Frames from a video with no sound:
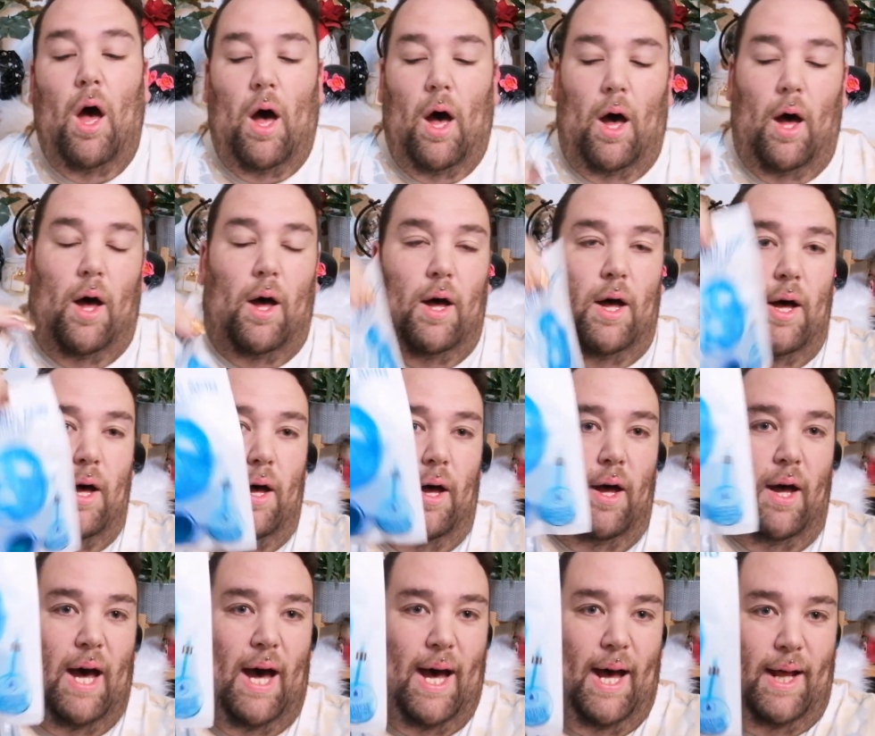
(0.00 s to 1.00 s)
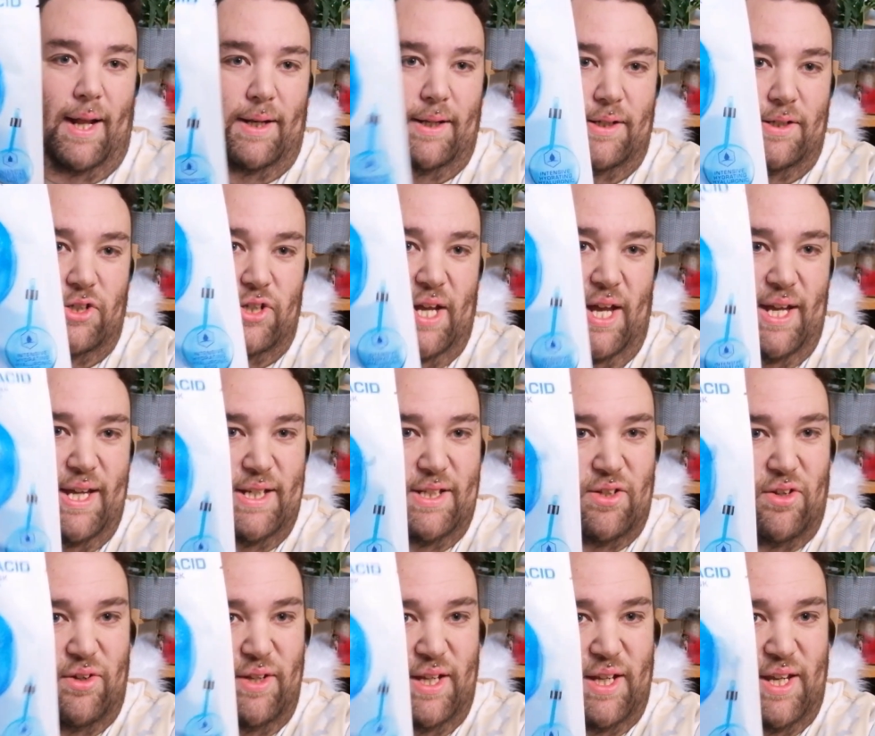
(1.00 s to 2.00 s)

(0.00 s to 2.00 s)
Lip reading: And yeah, it's